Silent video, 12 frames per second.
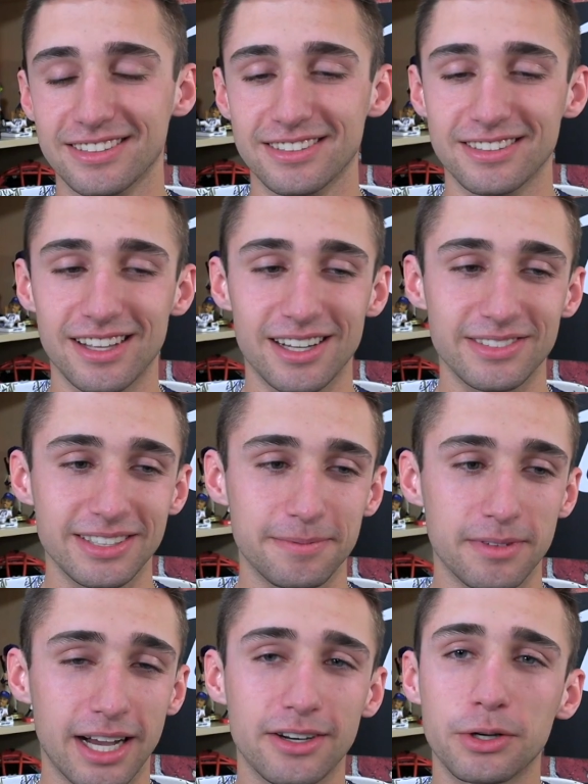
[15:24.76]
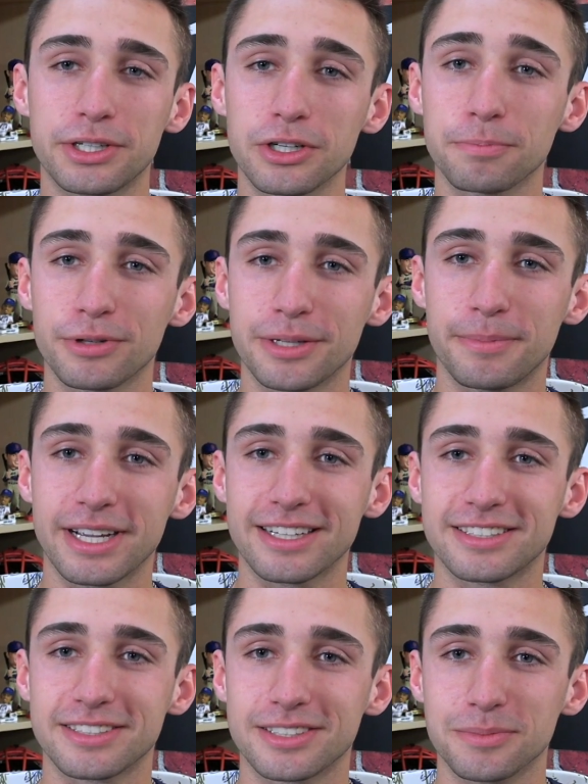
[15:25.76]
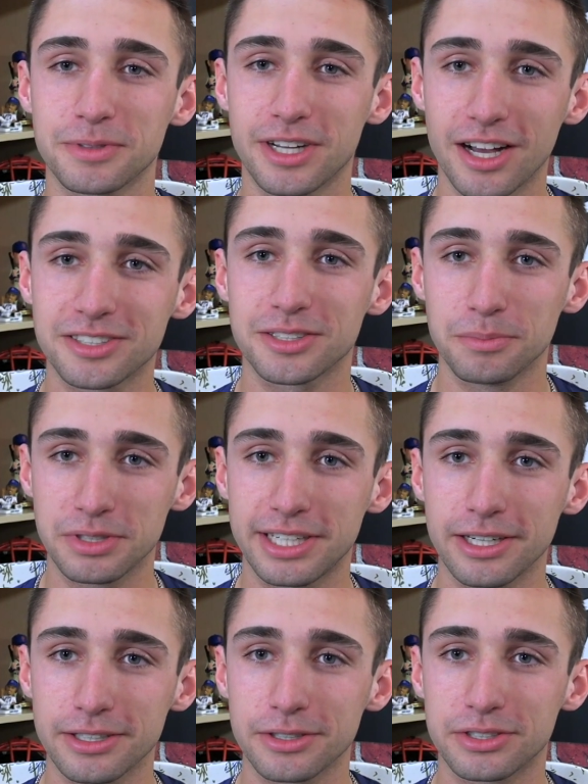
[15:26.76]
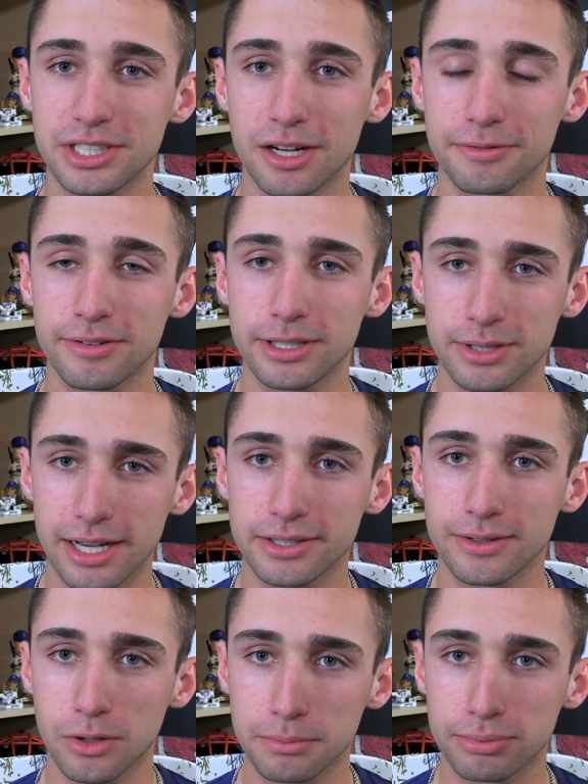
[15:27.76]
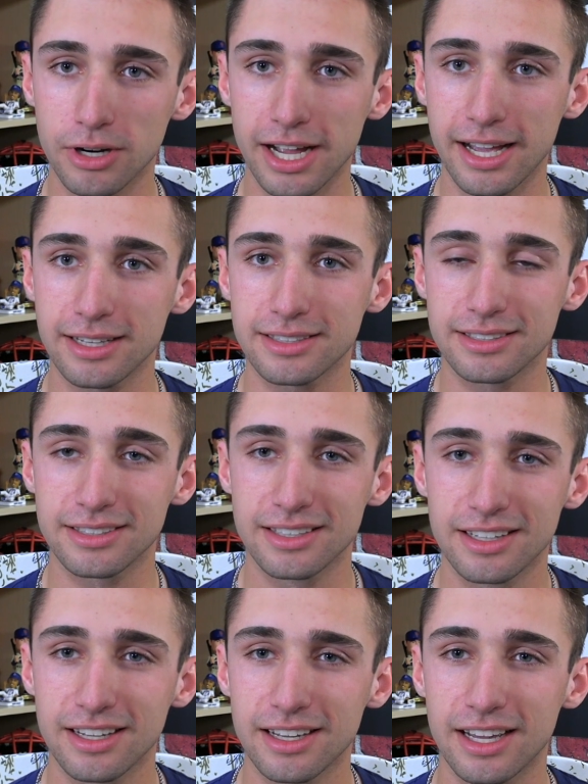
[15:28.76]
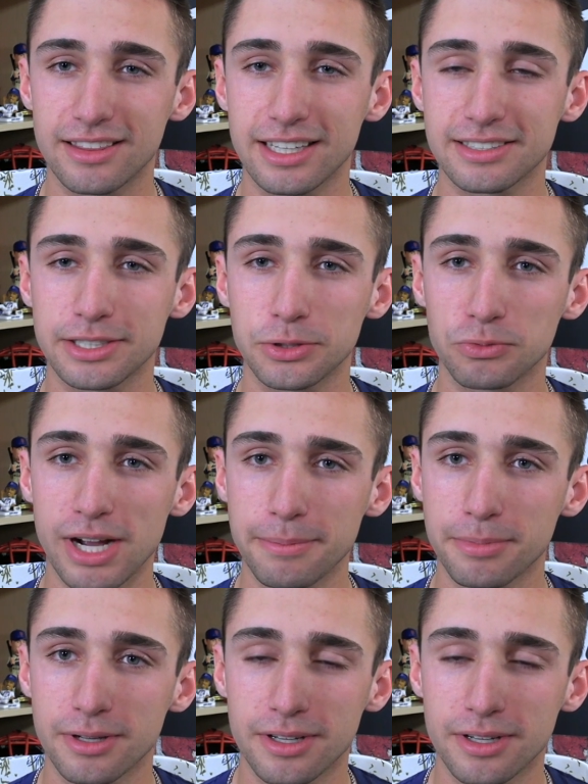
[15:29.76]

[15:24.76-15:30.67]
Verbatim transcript: Love it. I know you're pretty big into some custom gear yourself, right? You got your own brand and, and things that you rep?